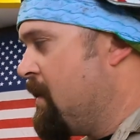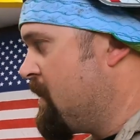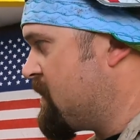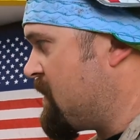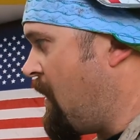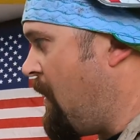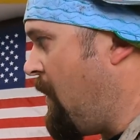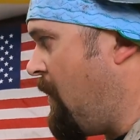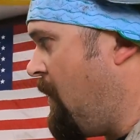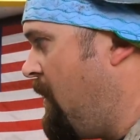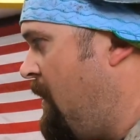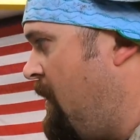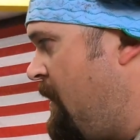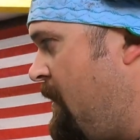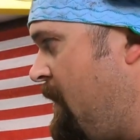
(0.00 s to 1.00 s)
So
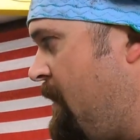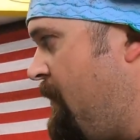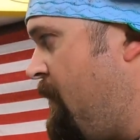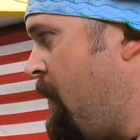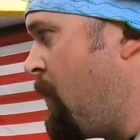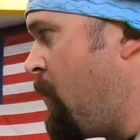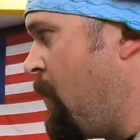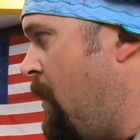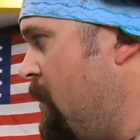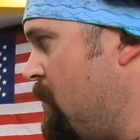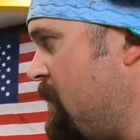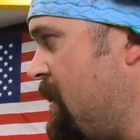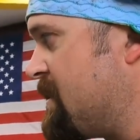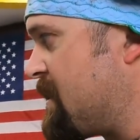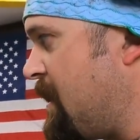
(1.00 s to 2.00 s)
the
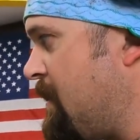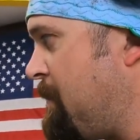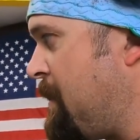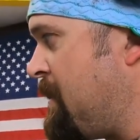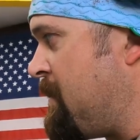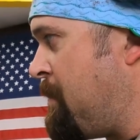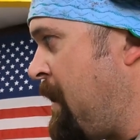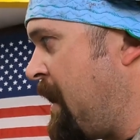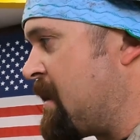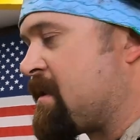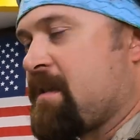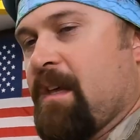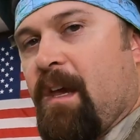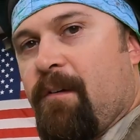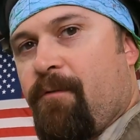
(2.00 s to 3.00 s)
root is going to be the biggest
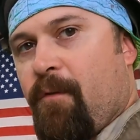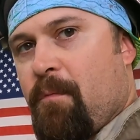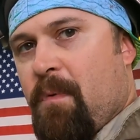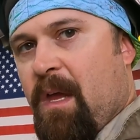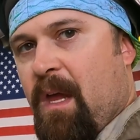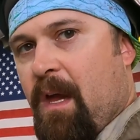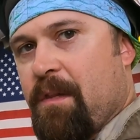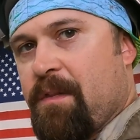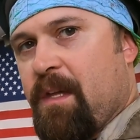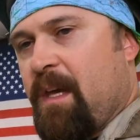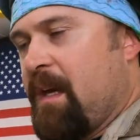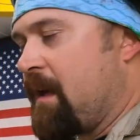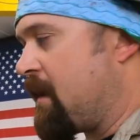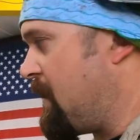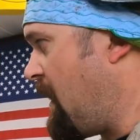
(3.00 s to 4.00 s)
thing for me, I
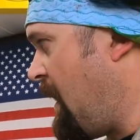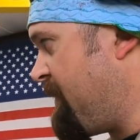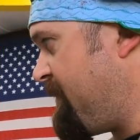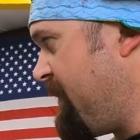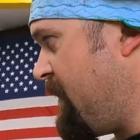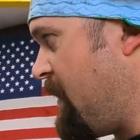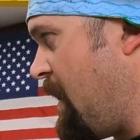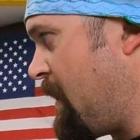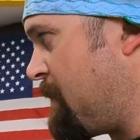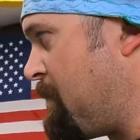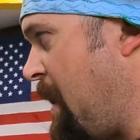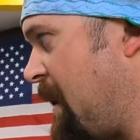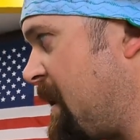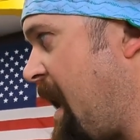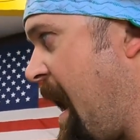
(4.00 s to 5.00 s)
think. I feel like
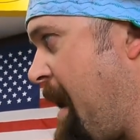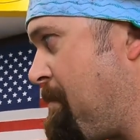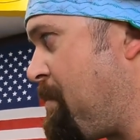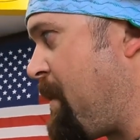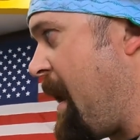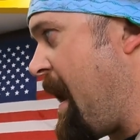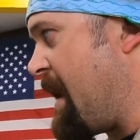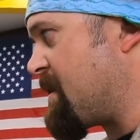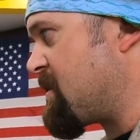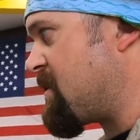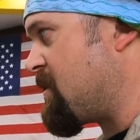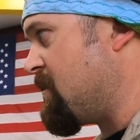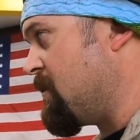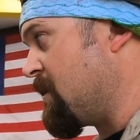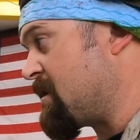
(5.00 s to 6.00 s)
my cap pass
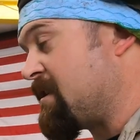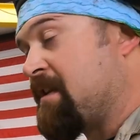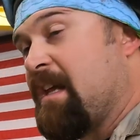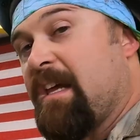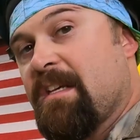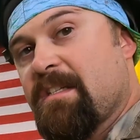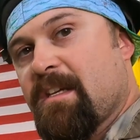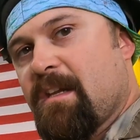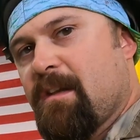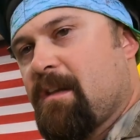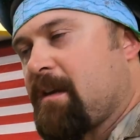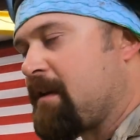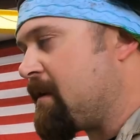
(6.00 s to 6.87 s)
looks decent.